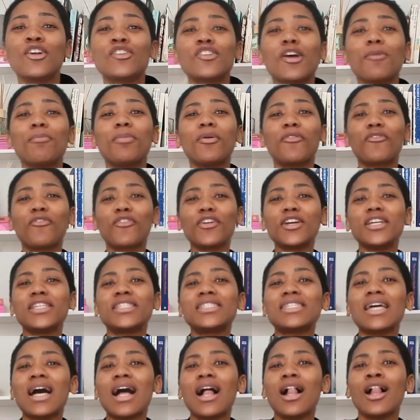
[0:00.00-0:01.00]
Drop a
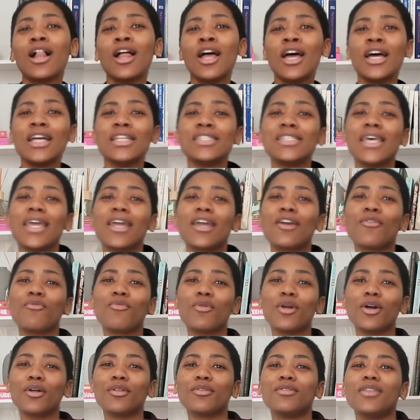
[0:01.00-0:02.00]
freestyle, take a
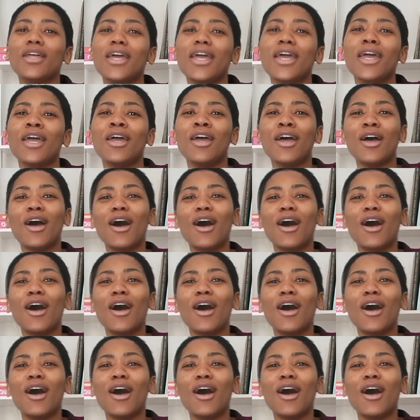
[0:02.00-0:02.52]
reel there.